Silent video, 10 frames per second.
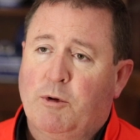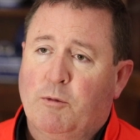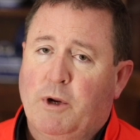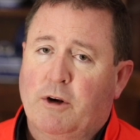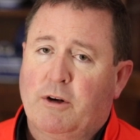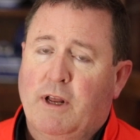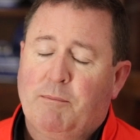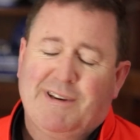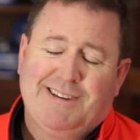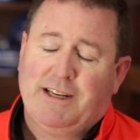bit
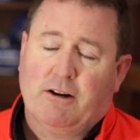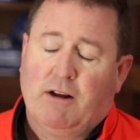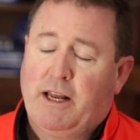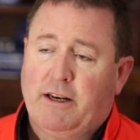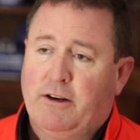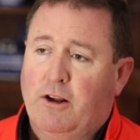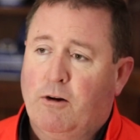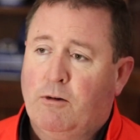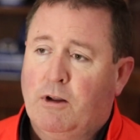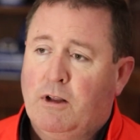weird, but you know, I didn't
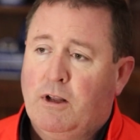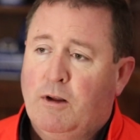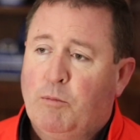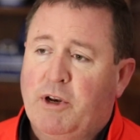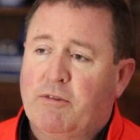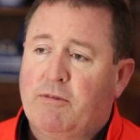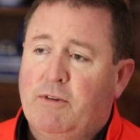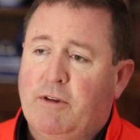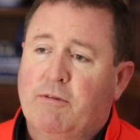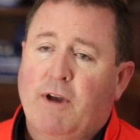know. But
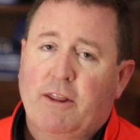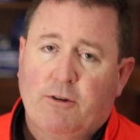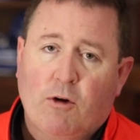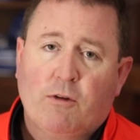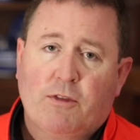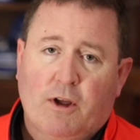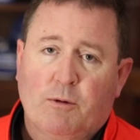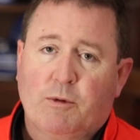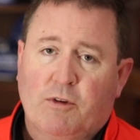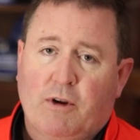if Father Dolan thought
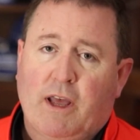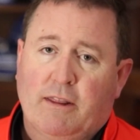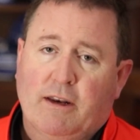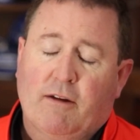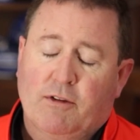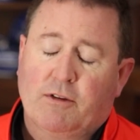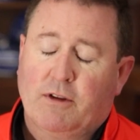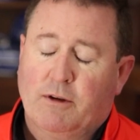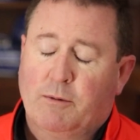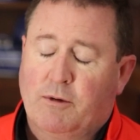it was okay, then
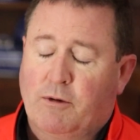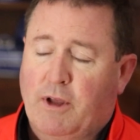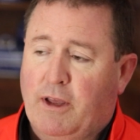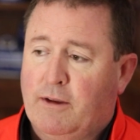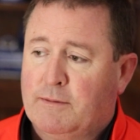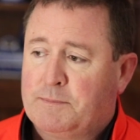obviously it was okay.